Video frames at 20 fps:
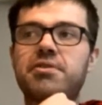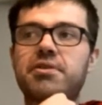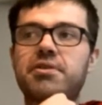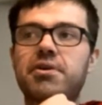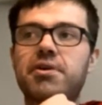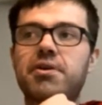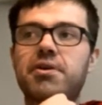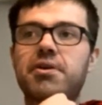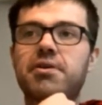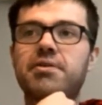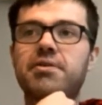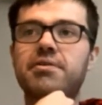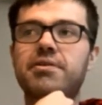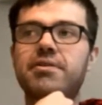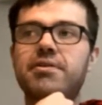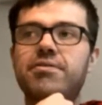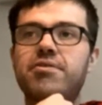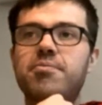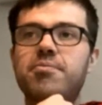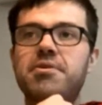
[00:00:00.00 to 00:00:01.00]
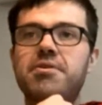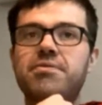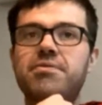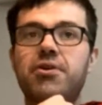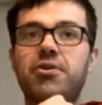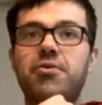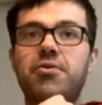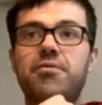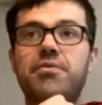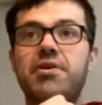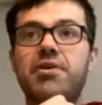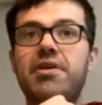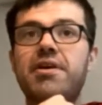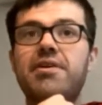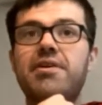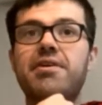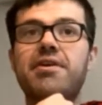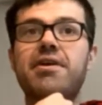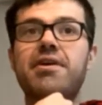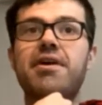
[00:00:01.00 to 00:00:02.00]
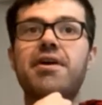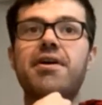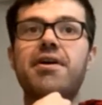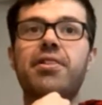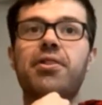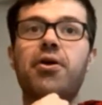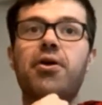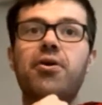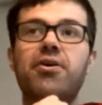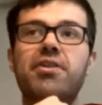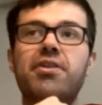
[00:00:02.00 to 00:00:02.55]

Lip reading: or if you've been following for longer